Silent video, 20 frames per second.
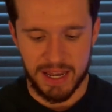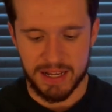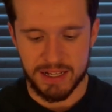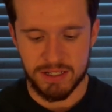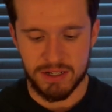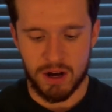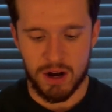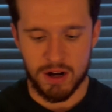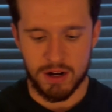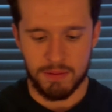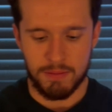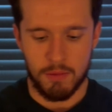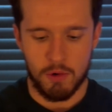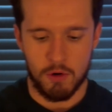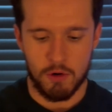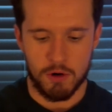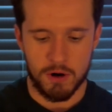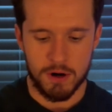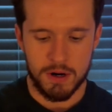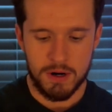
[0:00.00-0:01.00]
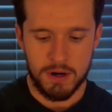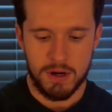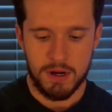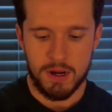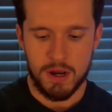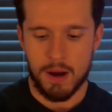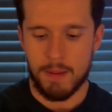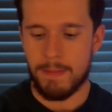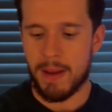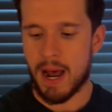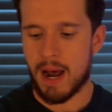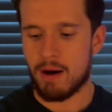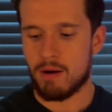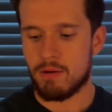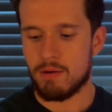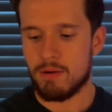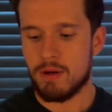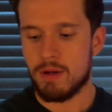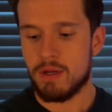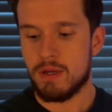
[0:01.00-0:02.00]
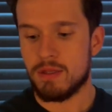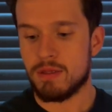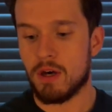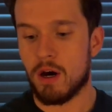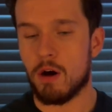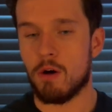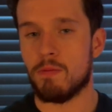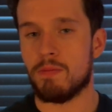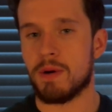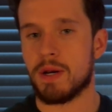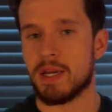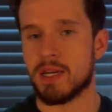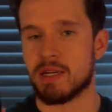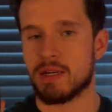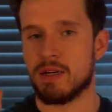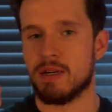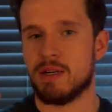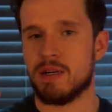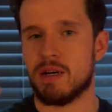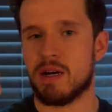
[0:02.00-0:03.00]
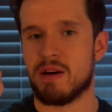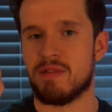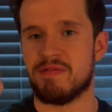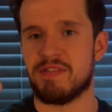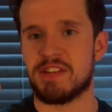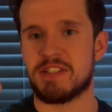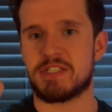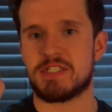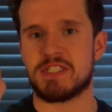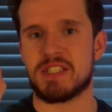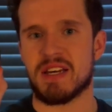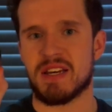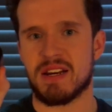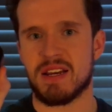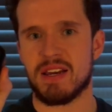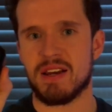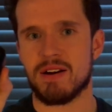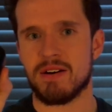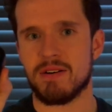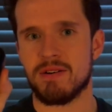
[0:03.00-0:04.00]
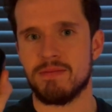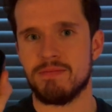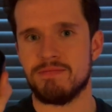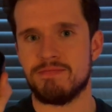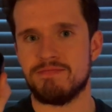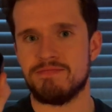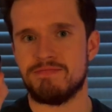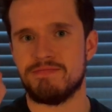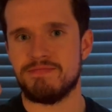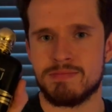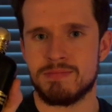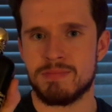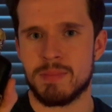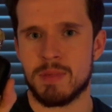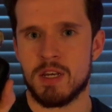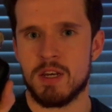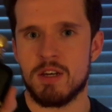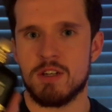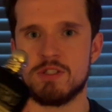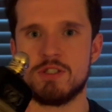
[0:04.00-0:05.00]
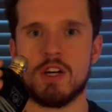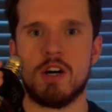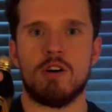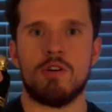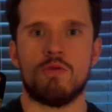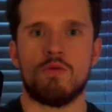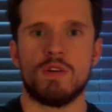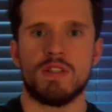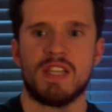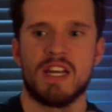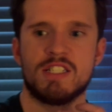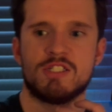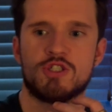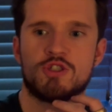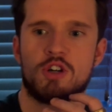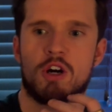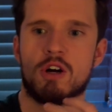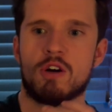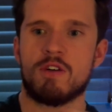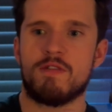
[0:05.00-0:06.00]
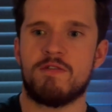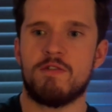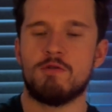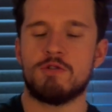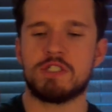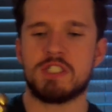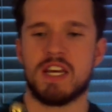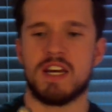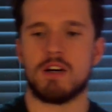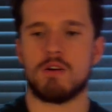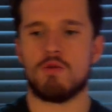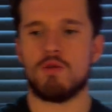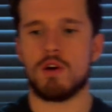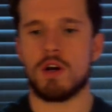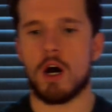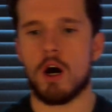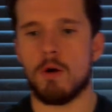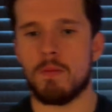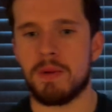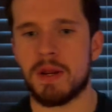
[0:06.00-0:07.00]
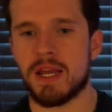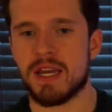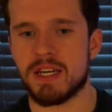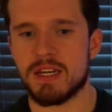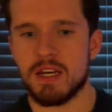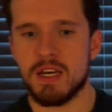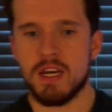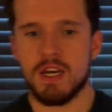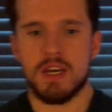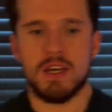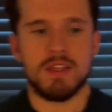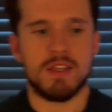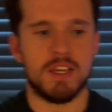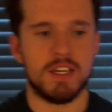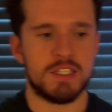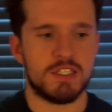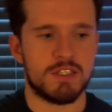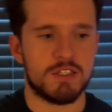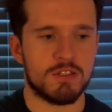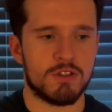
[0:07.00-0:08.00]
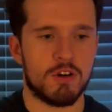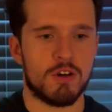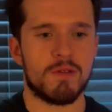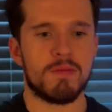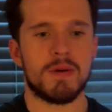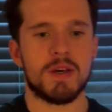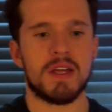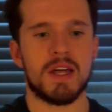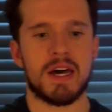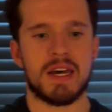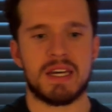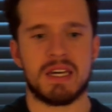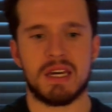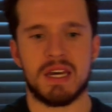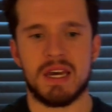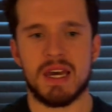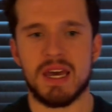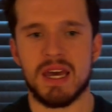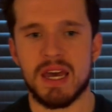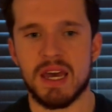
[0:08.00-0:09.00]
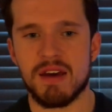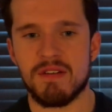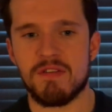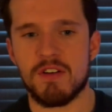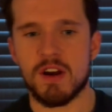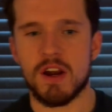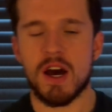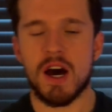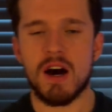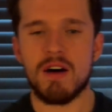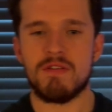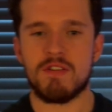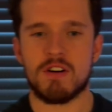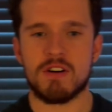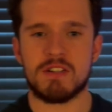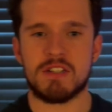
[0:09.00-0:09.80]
and talk more about the opening of this scent here. So with that Stronger With You Sandalwood opening, this is going to be like every other